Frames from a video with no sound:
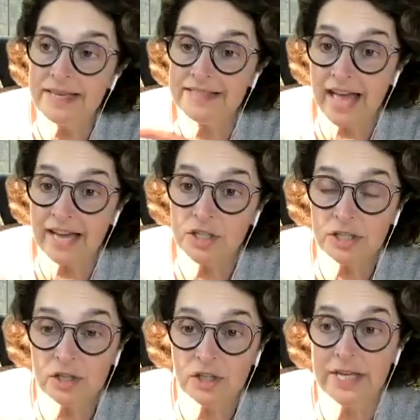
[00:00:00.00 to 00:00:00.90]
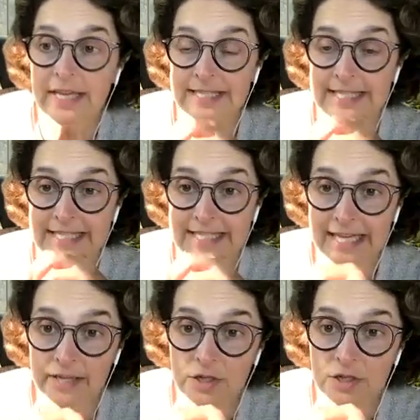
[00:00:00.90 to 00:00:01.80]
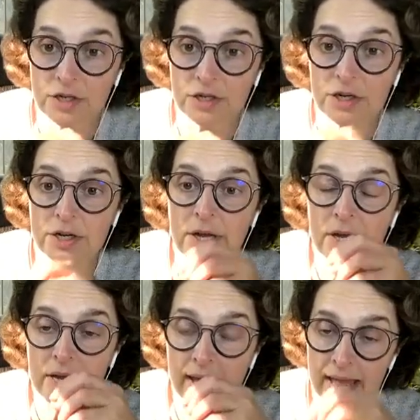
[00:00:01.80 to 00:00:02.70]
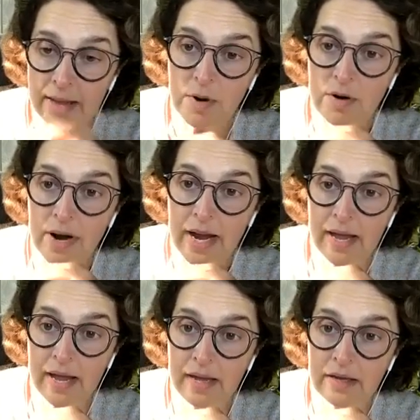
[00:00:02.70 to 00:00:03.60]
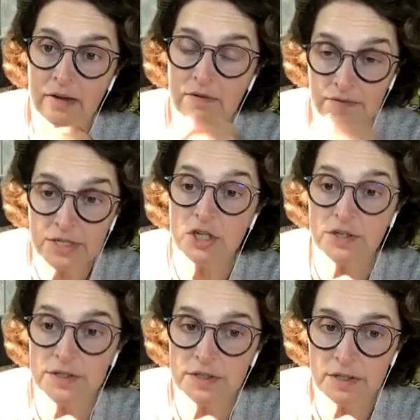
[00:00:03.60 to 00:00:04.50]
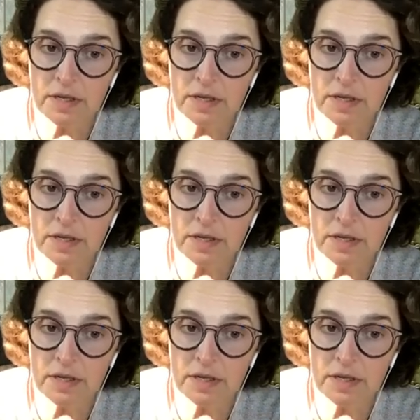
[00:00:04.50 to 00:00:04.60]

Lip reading: actually looking at standard MRI features.